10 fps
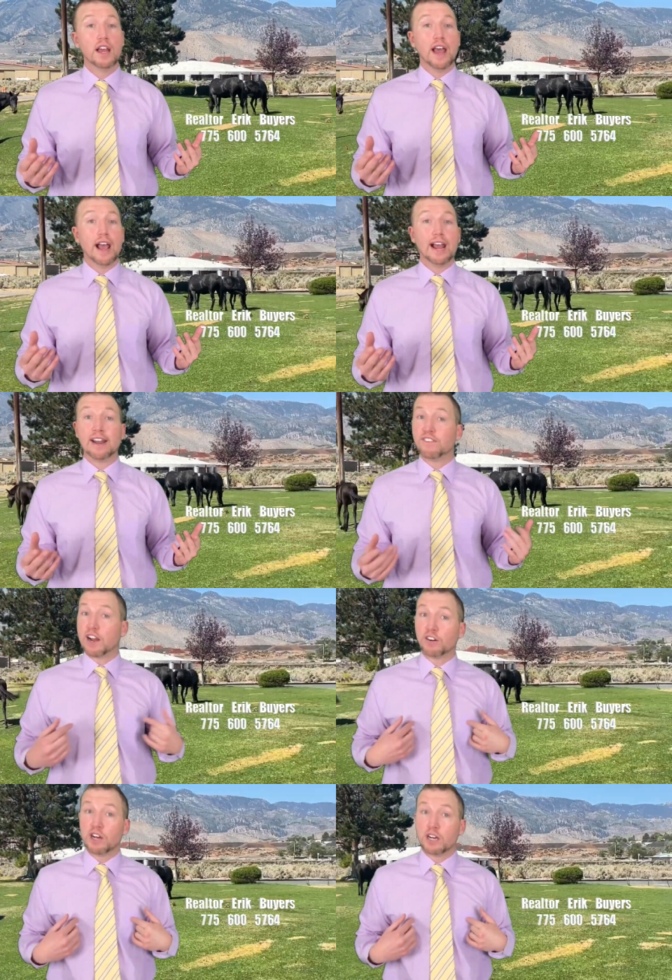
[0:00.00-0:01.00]
And if I
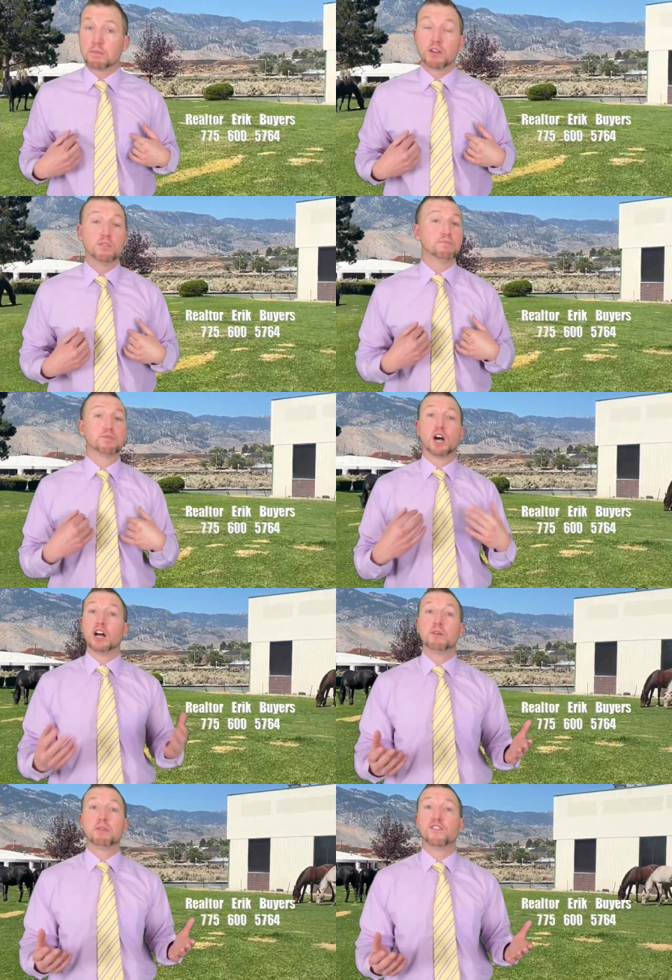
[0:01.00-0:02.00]
don't help you, I'll
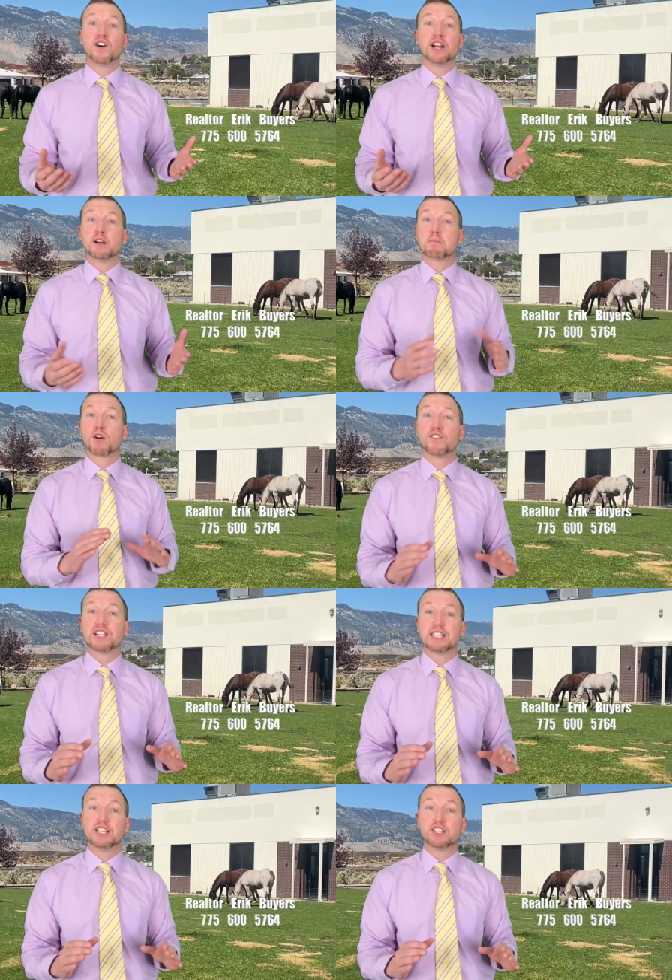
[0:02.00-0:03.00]
help you find a
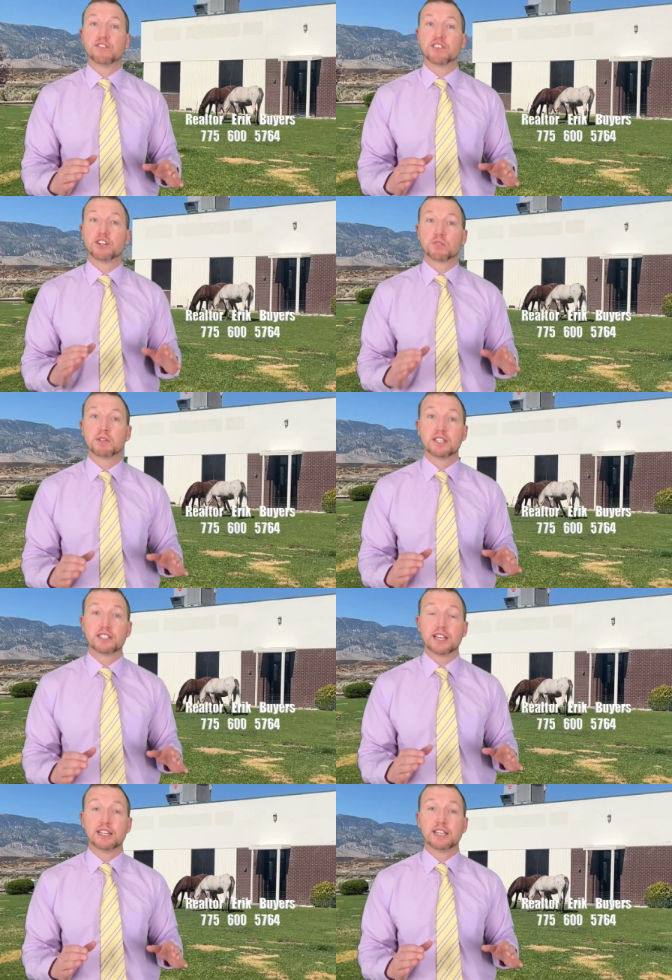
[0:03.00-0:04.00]
perfect agent for your real
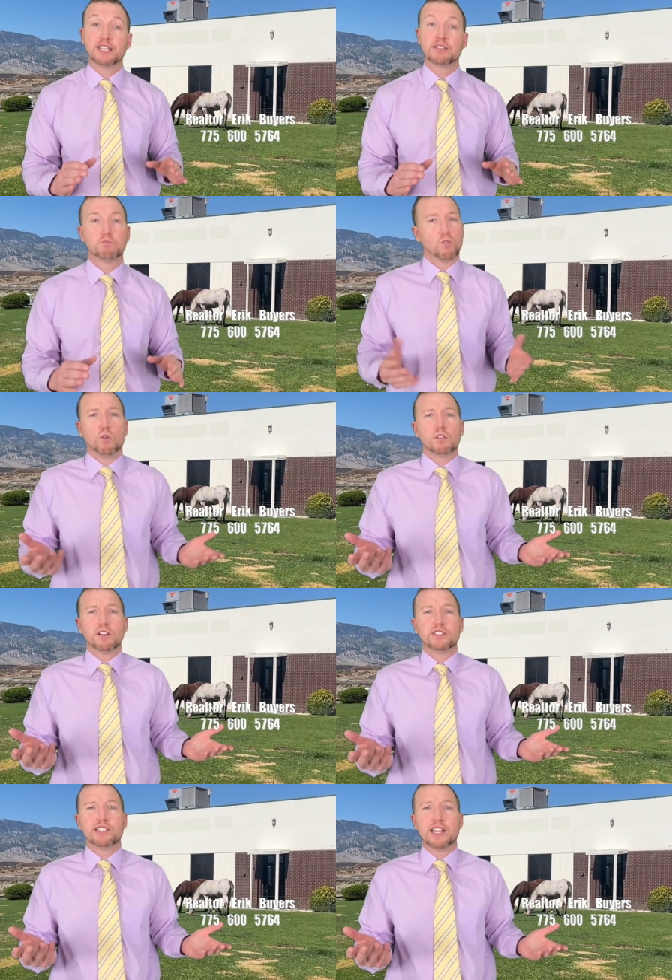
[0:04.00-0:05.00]
estate needs, or
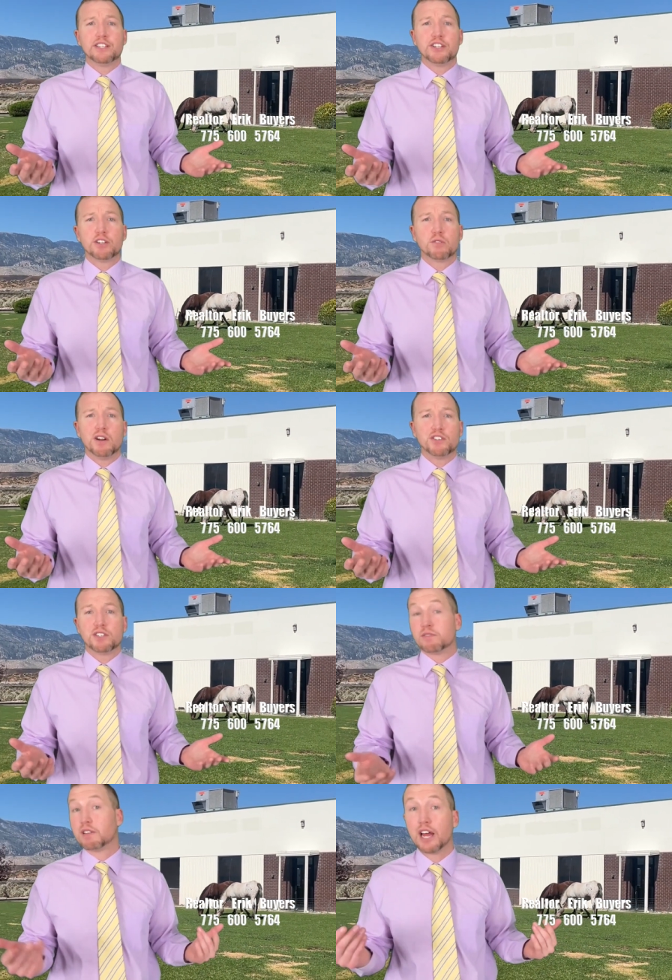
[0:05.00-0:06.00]
I'll just answer your
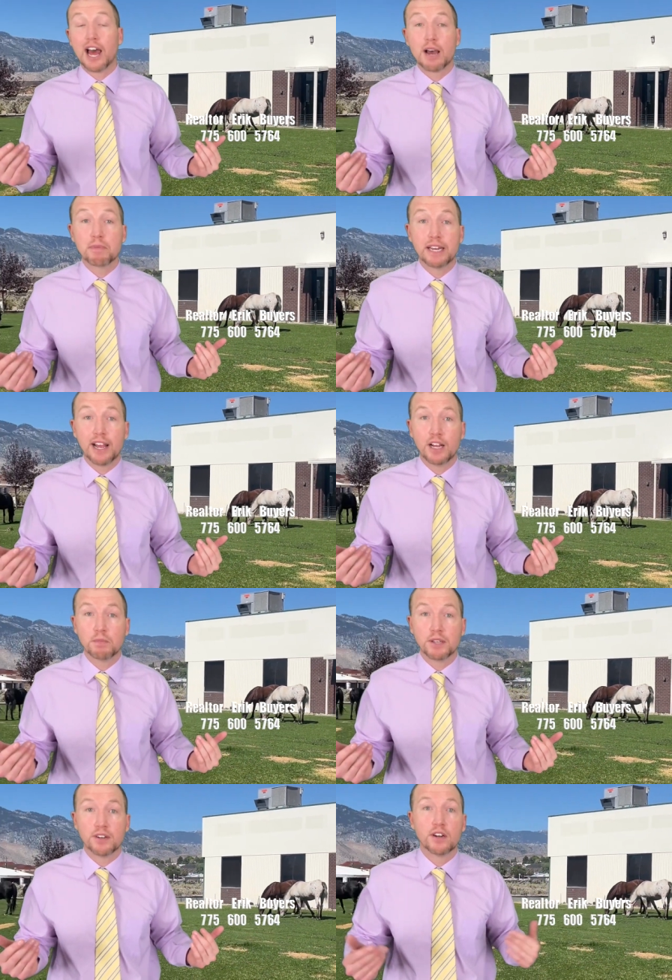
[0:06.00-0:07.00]
questions. Happy to
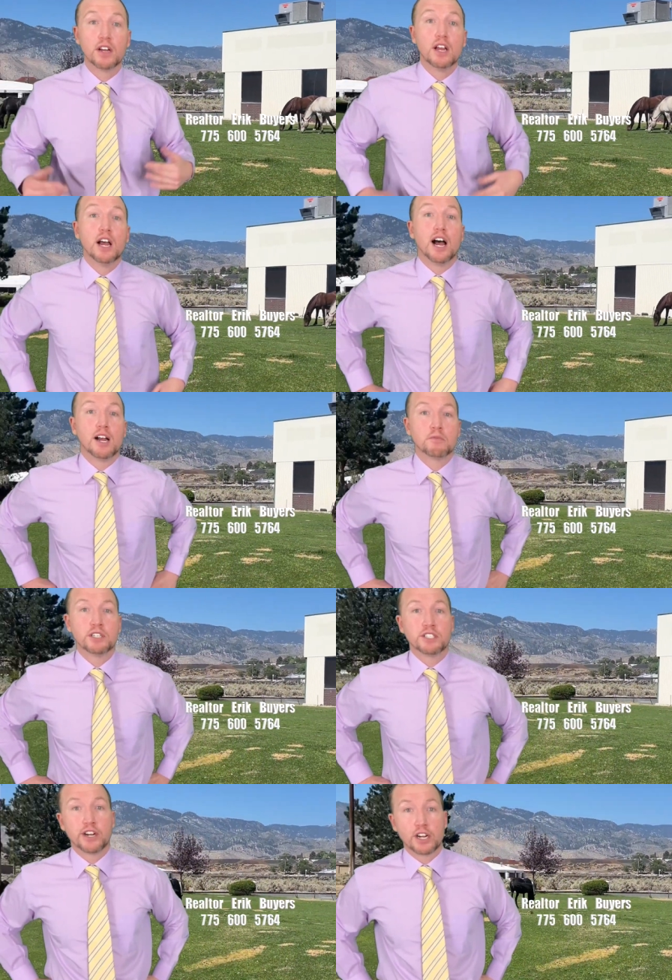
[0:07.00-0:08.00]
help you. I'm
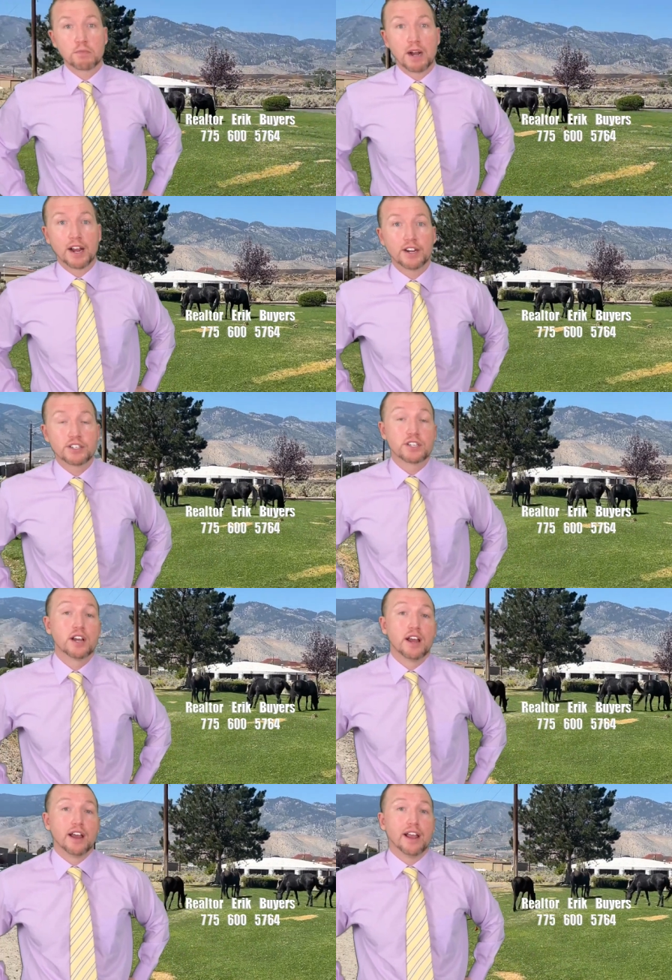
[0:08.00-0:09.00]
Realtor Erik Byers,
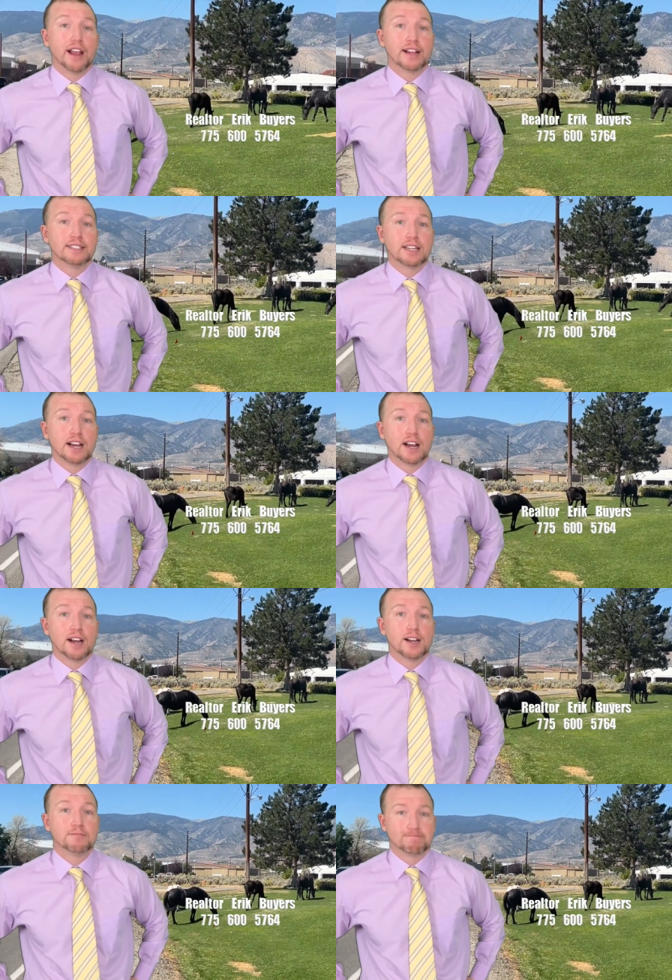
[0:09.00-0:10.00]
and
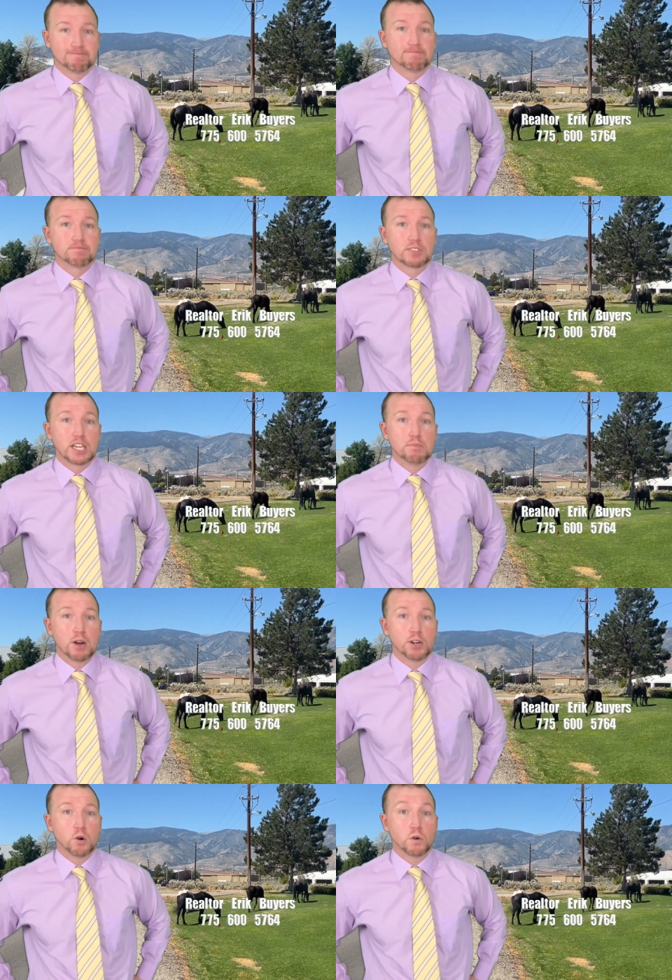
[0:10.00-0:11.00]
keep
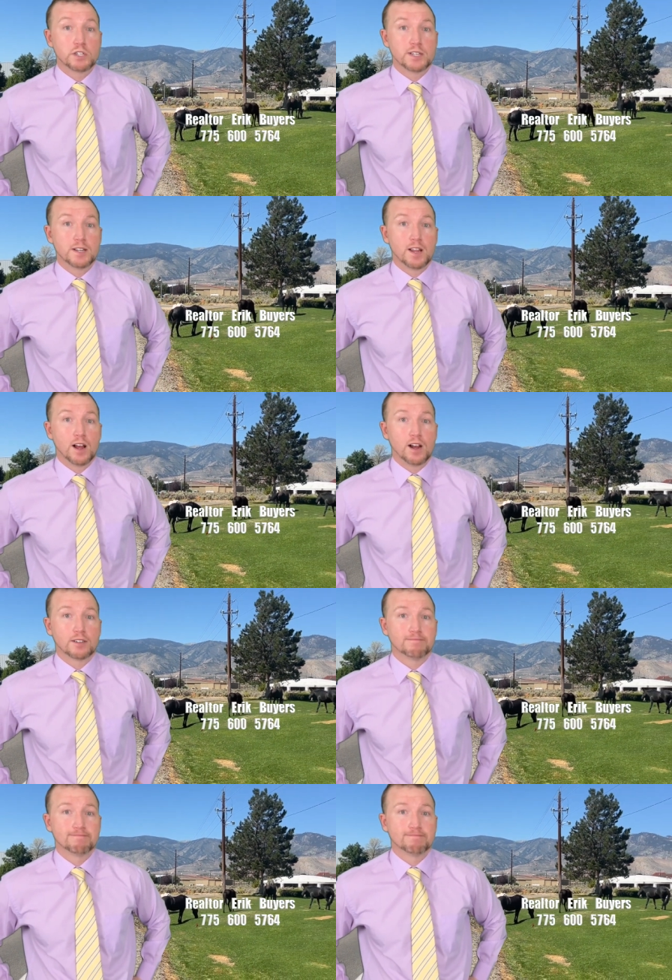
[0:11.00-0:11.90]
on horsing along.